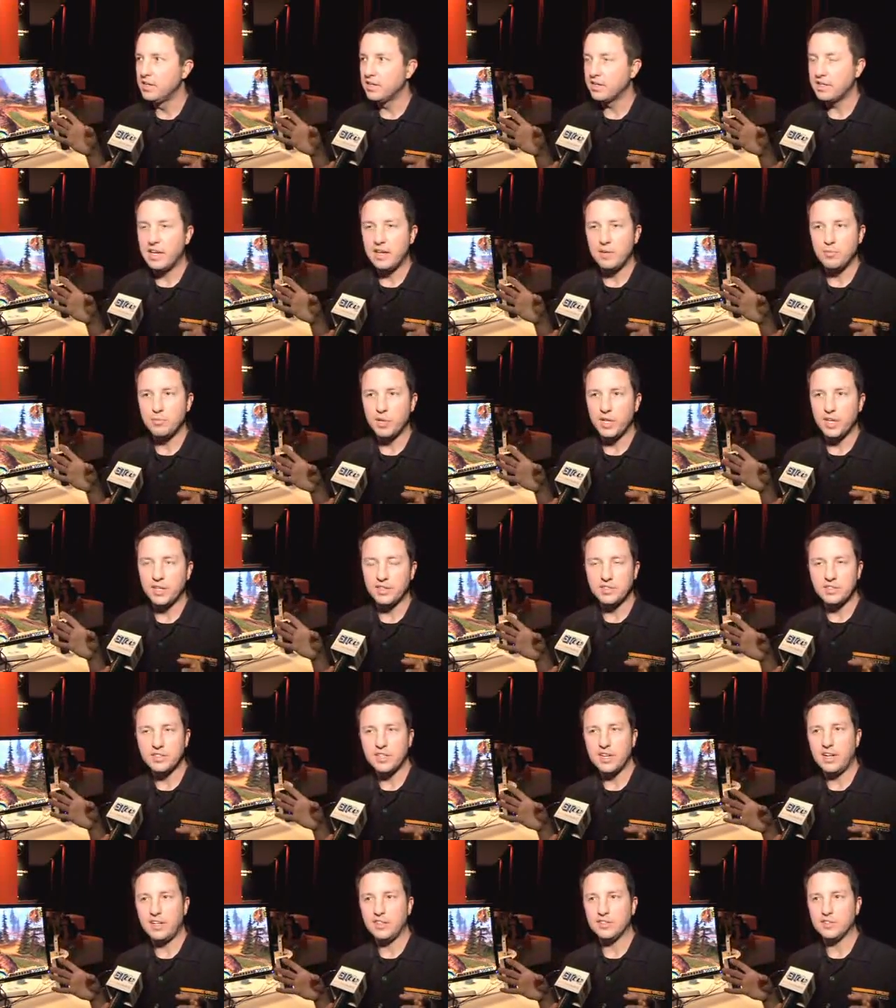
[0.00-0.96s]
gameplay
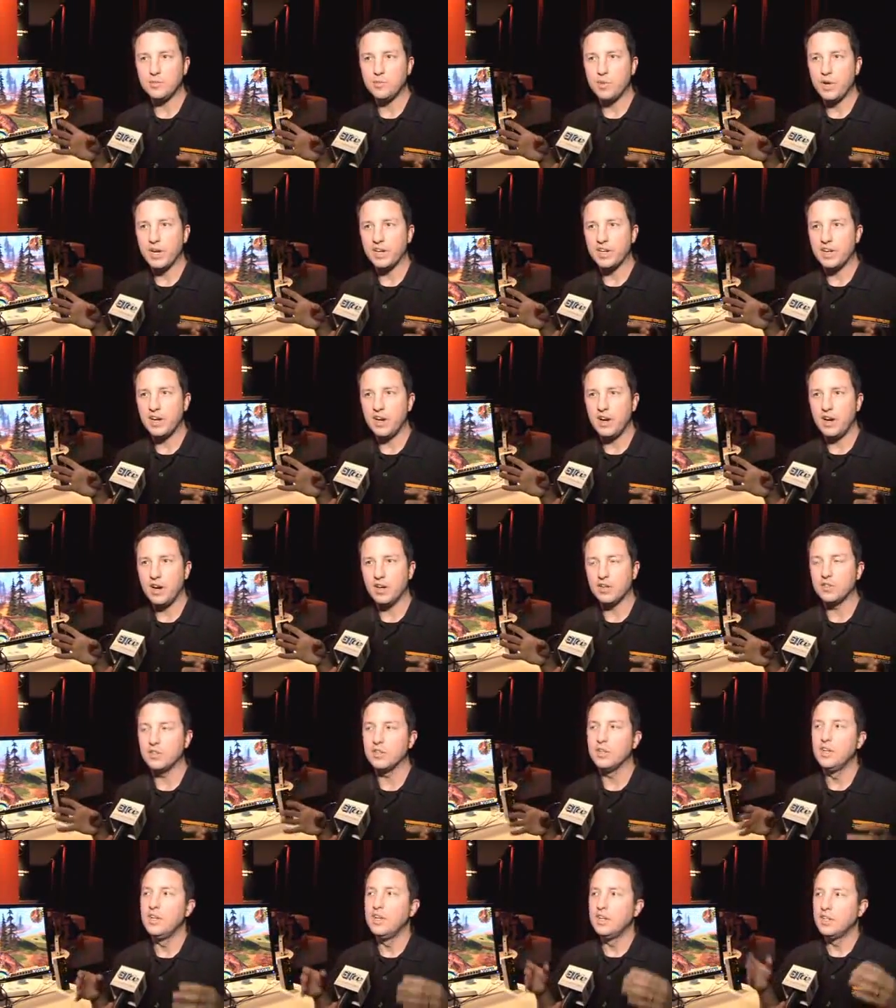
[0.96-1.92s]
styles to my
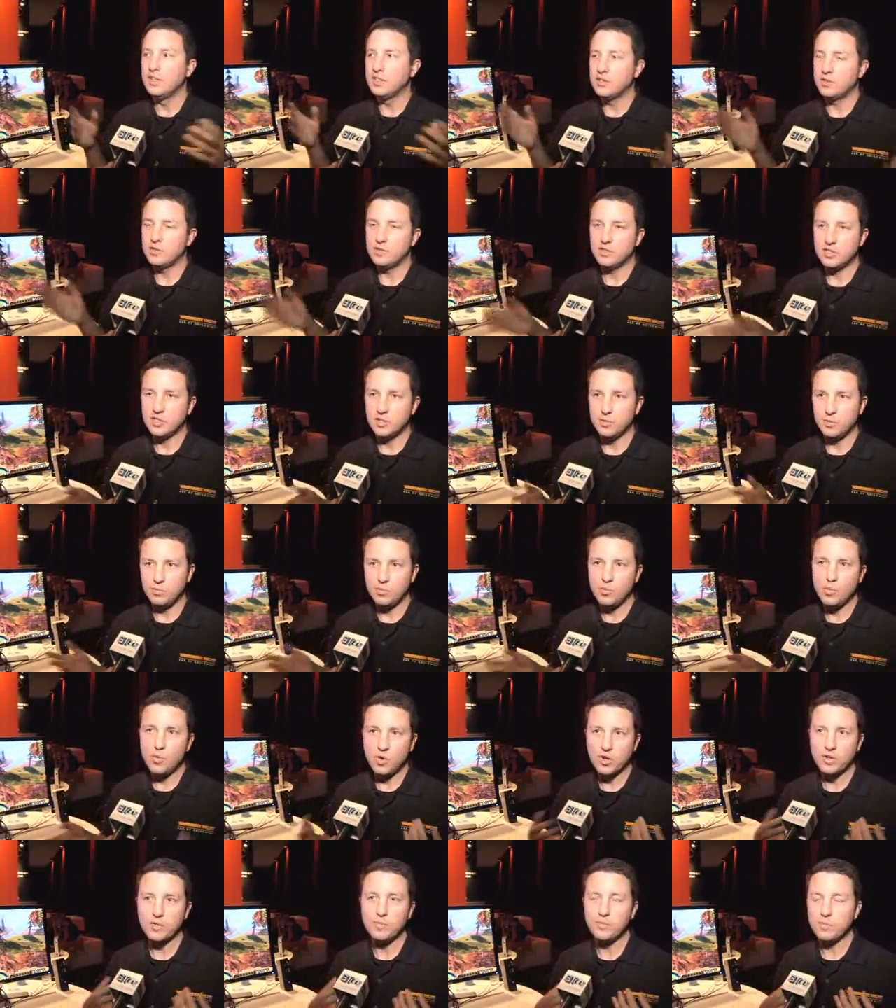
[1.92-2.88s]
character to
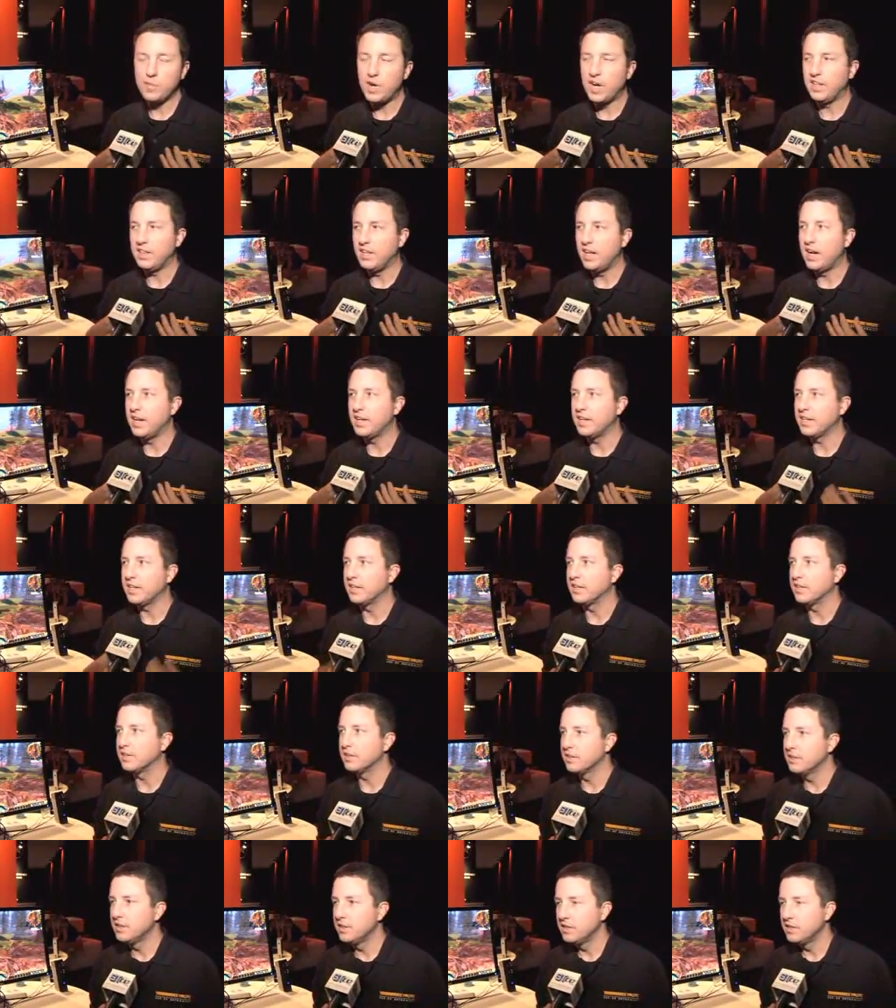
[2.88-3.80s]
more to my liking.